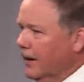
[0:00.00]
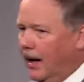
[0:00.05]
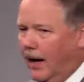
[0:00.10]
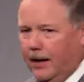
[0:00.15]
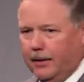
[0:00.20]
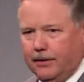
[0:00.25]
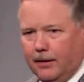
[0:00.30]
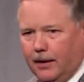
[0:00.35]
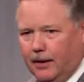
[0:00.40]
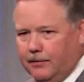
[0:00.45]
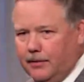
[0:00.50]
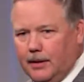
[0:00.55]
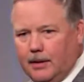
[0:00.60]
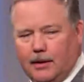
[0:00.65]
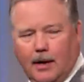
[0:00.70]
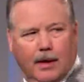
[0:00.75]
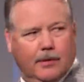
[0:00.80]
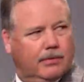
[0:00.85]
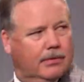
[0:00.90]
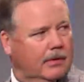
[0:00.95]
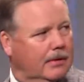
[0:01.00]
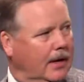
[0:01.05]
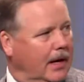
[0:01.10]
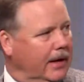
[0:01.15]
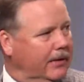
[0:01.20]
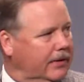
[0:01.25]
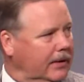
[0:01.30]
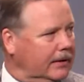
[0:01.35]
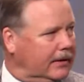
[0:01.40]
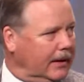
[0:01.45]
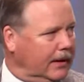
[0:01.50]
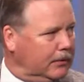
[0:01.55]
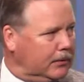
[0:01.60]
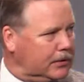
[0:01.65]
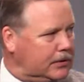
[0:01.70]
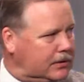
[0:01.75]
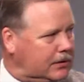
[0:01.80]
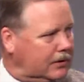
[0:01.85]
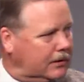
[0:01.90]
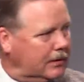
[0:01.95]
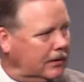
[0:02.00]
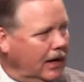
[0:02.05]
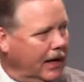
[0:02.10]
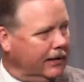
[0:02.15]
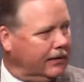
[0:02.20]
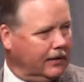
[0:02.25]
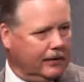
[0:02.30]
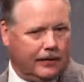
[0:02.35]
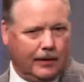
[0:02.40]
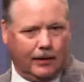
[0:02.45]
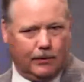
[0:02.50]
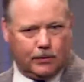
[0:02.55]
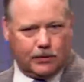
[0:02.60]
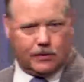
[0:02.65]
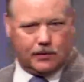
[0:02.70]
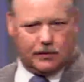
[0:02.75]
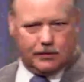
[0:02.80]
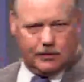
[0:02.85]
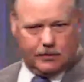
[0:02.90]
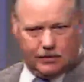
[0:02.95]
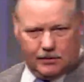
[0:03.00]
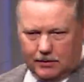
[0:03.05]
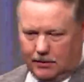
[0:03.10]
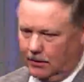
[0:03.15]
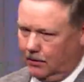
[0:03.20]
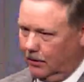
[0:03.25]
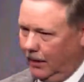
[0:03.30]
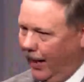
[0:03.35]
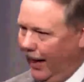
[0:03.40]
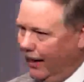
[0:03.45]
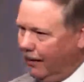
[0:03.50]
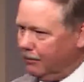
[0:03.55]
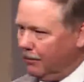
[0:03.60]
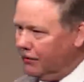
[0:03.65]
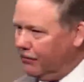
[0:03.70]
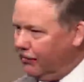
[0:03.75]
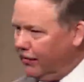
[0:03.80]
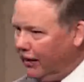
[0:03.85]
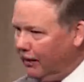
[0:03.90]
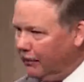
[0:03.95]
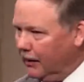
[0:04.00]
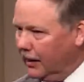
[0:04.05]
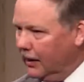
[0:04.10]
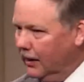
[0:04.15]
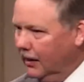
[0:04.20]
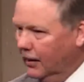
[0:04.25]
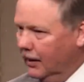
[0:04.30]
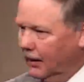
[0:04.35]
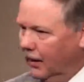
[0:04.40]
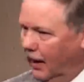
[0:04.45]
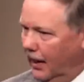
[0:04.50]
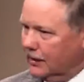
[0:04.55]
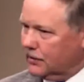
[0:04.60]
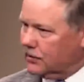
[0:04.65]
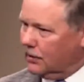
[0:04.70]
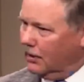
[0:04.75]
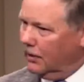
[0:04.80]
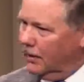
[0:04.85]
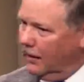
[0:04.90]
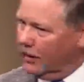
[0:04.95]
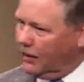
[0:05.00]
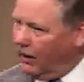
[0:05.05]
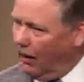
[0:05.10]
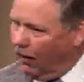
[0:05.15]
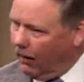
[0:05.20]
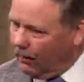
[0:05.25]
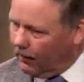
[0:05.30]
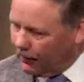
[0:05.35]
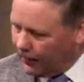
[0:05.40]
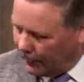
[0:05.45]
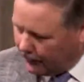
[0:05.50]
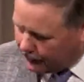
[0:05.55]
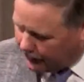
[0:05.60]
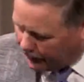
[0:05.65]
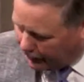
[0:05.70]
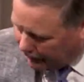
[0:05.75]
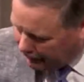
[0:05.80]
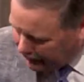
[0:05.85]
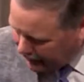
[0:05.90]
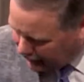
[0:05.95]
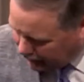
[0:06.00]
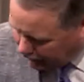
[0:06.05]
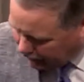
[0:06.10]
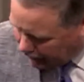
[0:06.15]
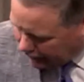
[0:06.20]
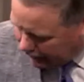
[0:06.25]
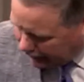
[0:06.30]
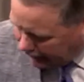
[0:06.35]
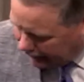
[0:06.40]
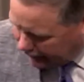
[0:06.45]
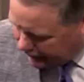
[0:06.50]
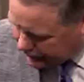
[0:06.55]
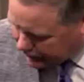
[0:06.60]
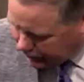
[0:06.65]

I, th- I, th- I think that was I think that was the Hackman family. I saw Carl out there looking at his